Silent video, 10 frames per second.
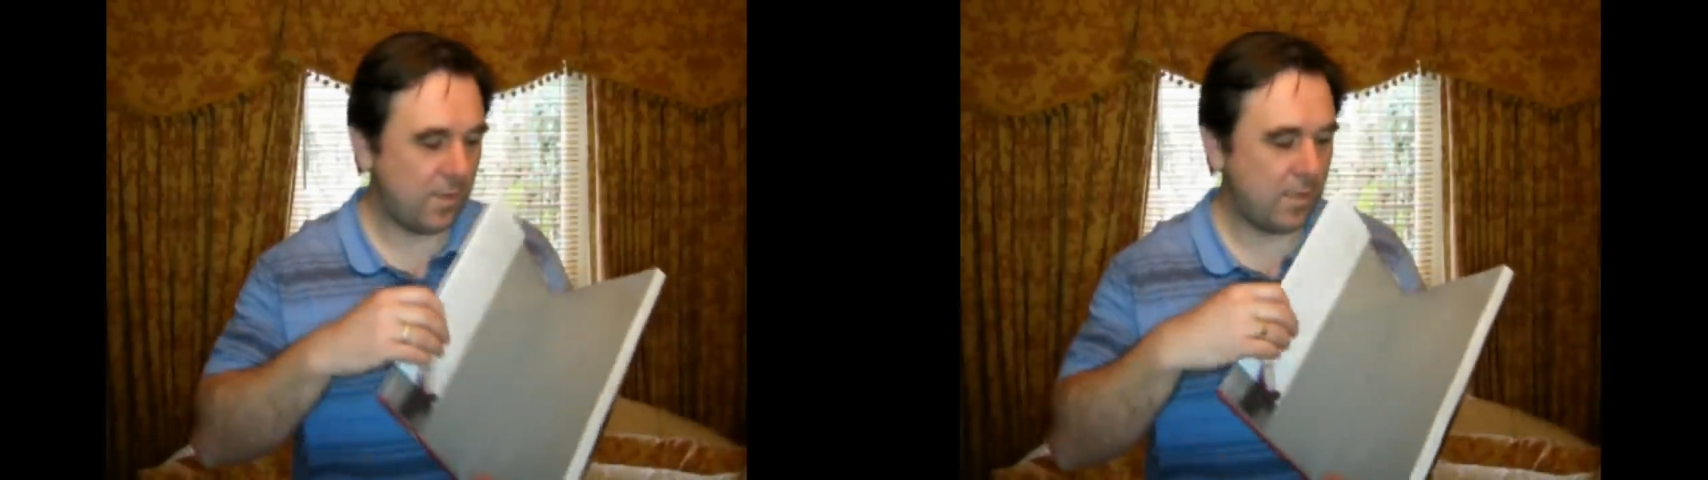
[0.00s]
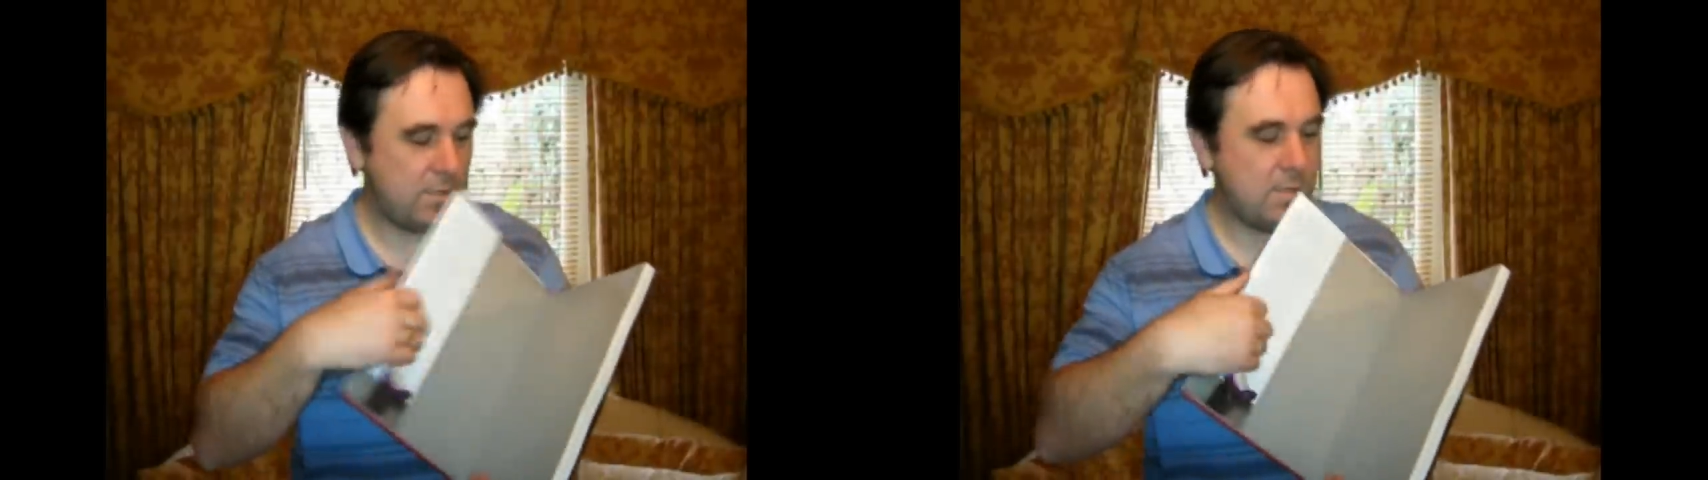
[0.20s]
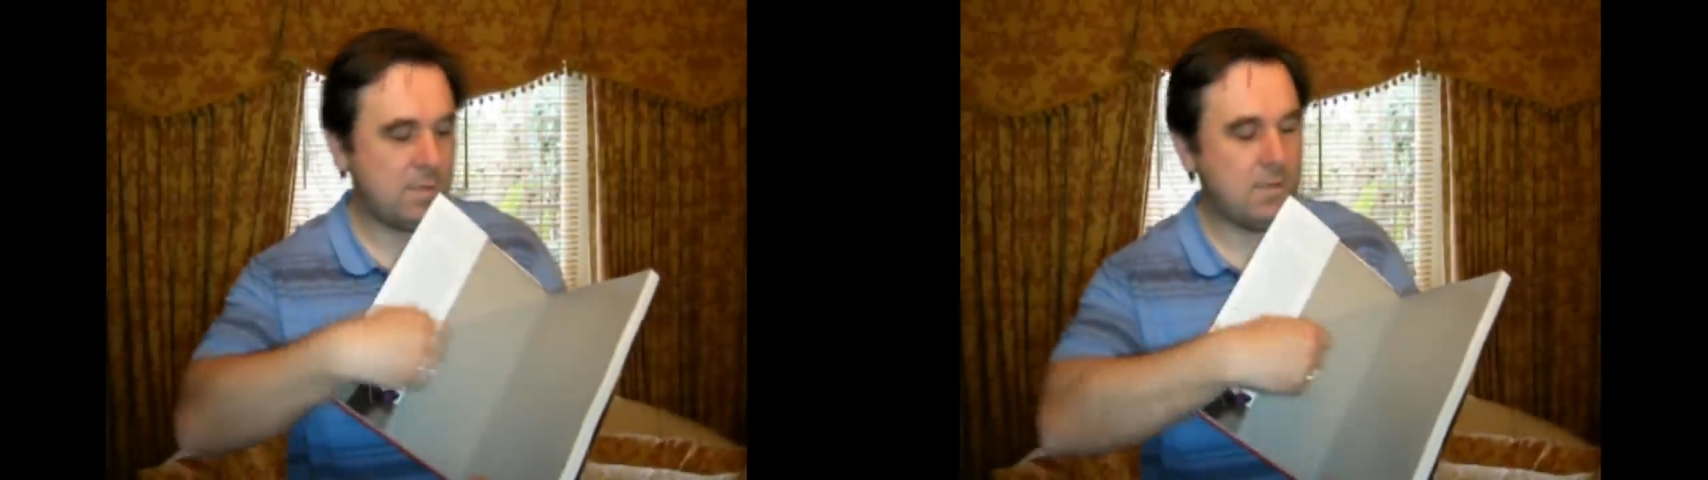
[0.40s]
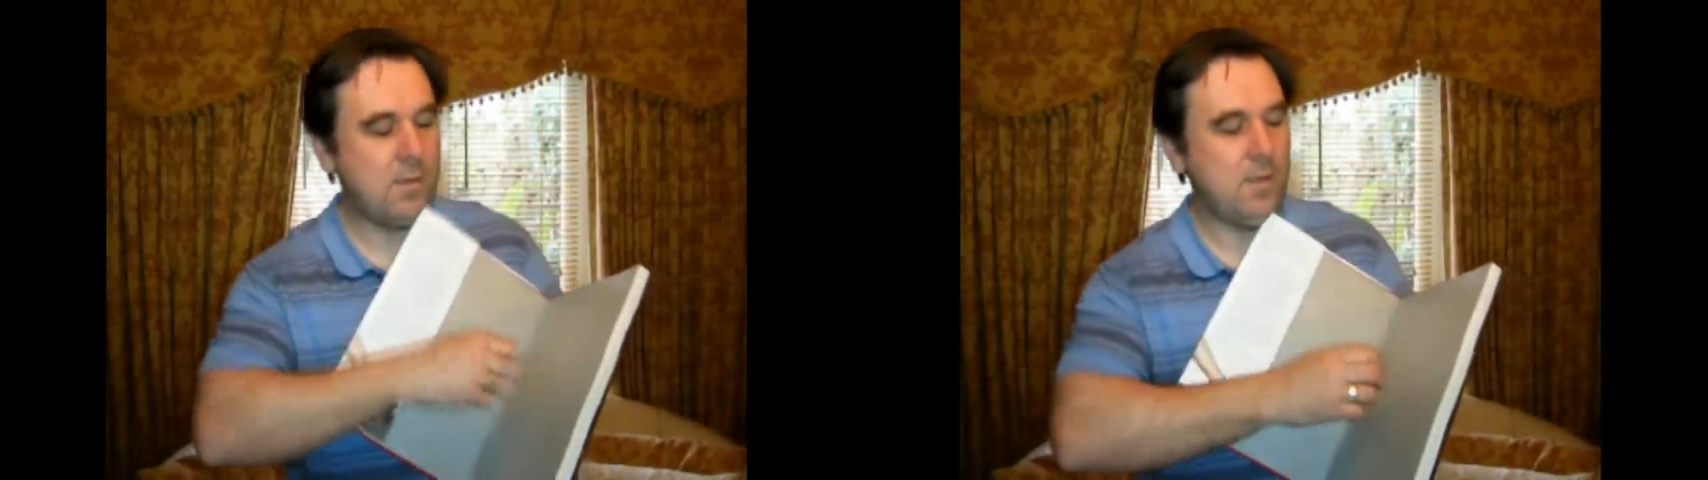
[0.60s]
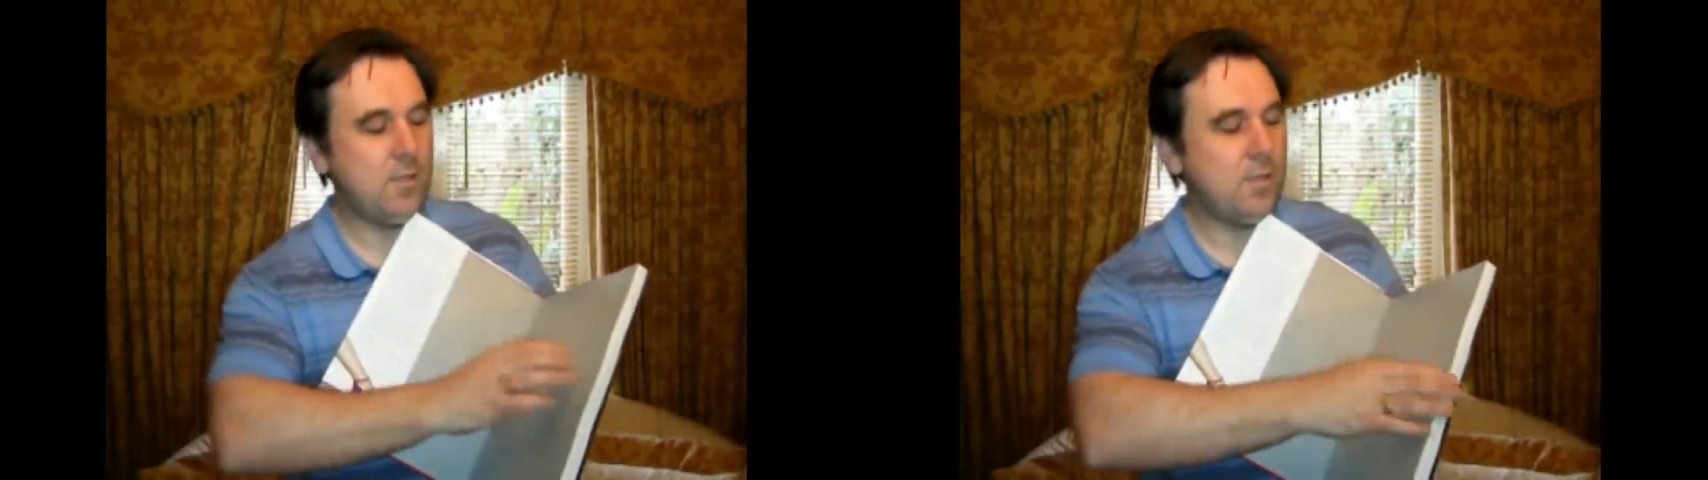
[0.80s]

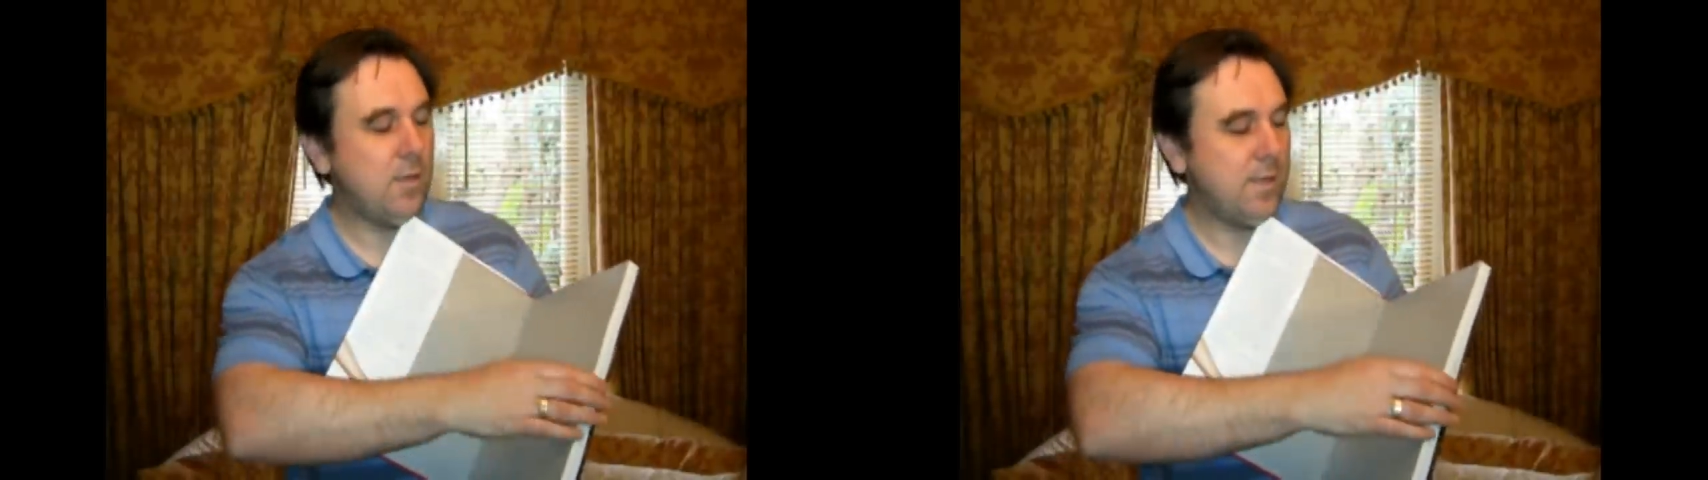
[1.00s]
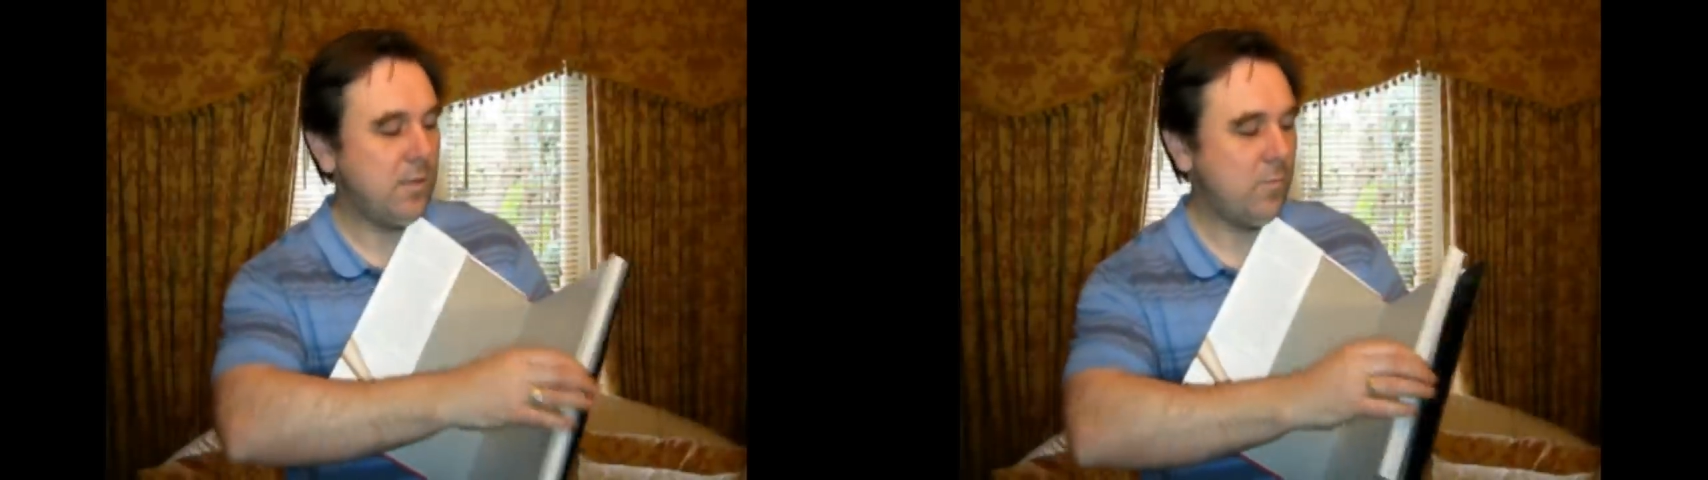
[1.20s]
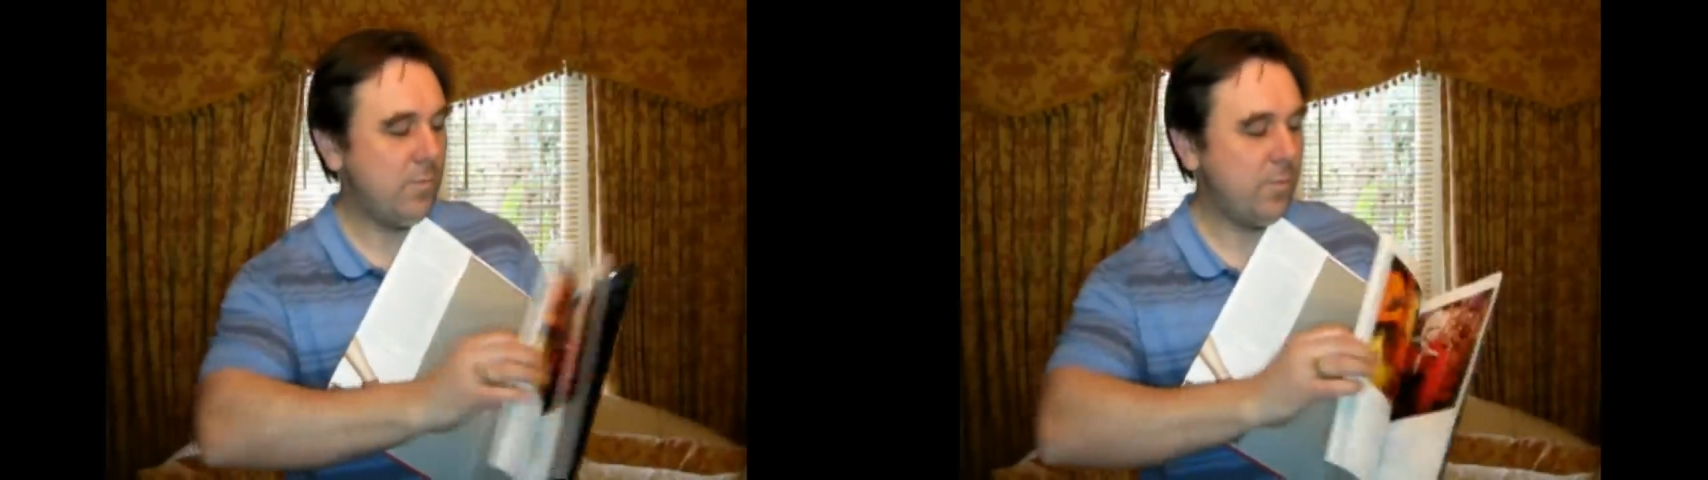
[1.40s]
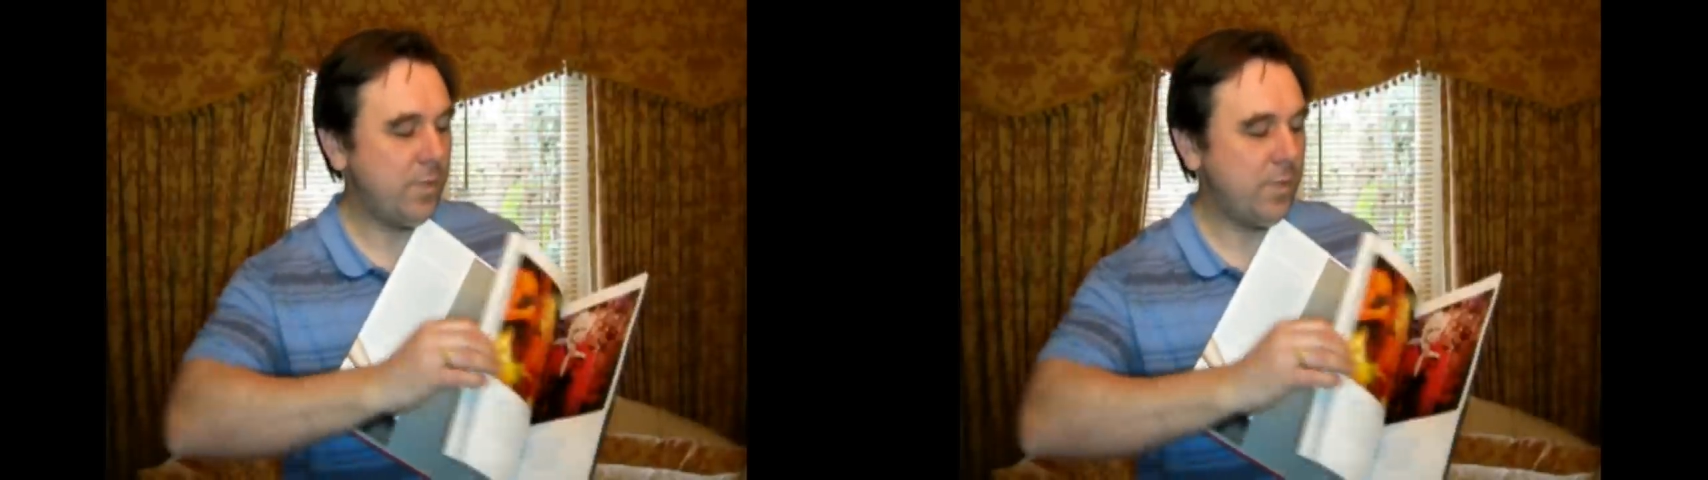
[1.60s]
had Kylie at one